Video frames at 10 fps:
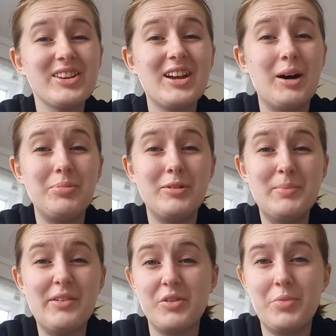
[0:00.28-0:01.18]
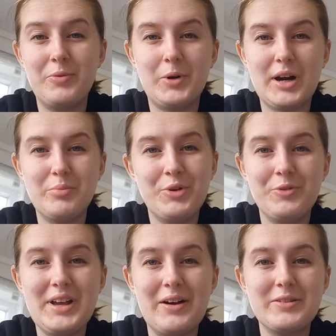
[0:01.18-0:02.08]
a couple of months before I
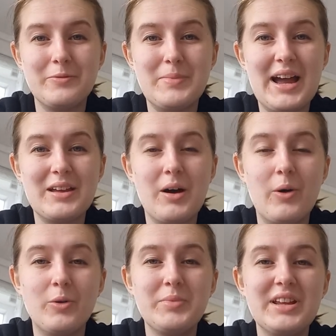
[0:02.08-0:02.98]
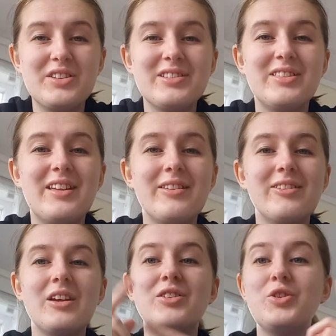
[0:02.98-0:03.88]
moved out of my home into
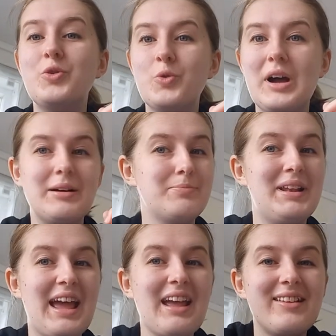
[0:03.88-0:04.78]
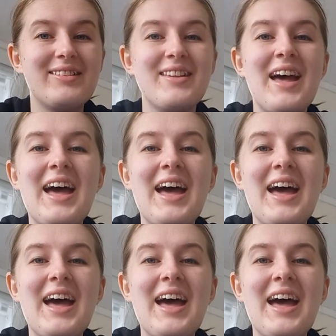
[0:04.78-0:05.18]
this new place,